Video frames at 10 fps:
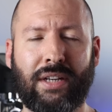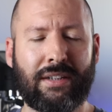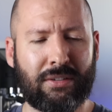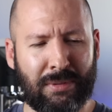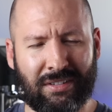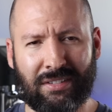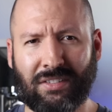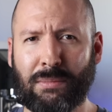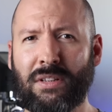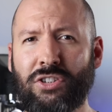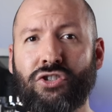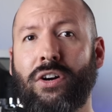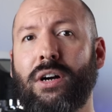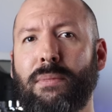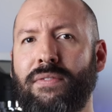like it's missing some of the
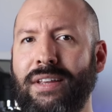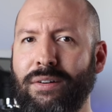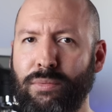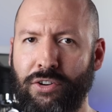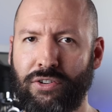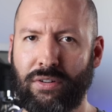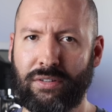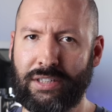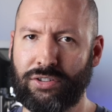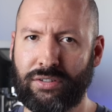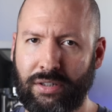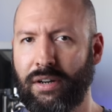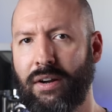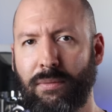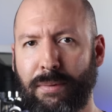charm of the original Niche Zero.